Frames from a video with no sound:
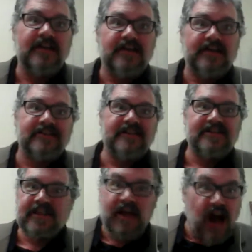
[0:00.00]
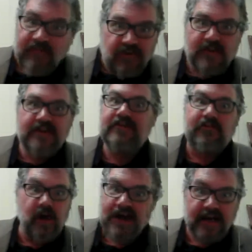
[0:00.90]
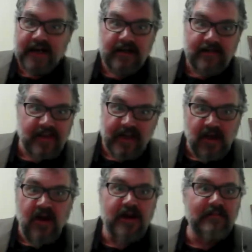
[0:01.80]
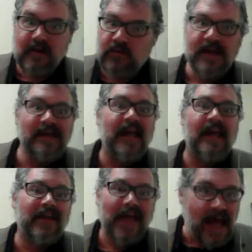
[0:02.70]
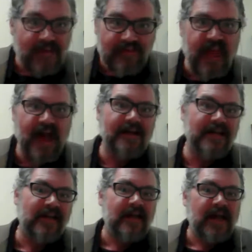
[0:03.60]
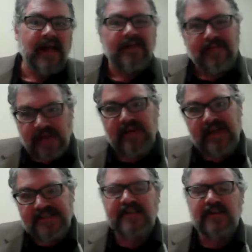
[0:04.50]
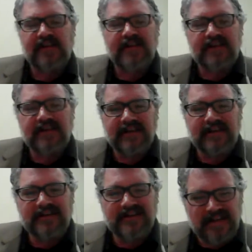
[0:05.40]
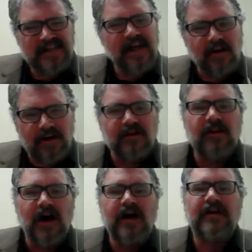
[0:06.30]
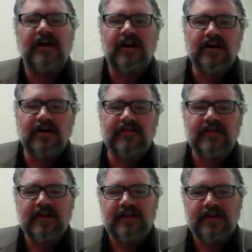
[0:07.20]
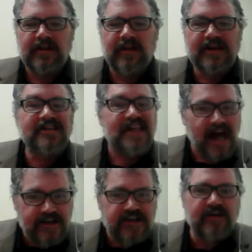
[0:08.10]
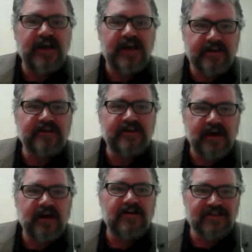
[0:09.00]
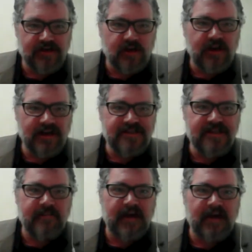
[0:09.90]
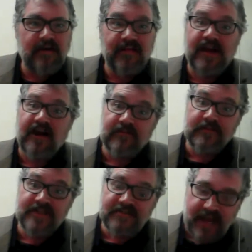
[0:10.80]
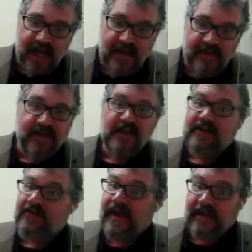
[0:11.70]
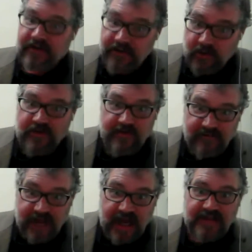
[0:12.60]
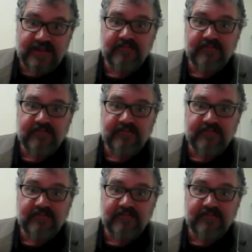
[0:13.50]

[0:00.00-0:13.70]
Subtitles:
this is the government running the economy. We can't have that. And they basically, they tell a lot of, you know, exaggerated stories about how the government is bad. They ignore the fact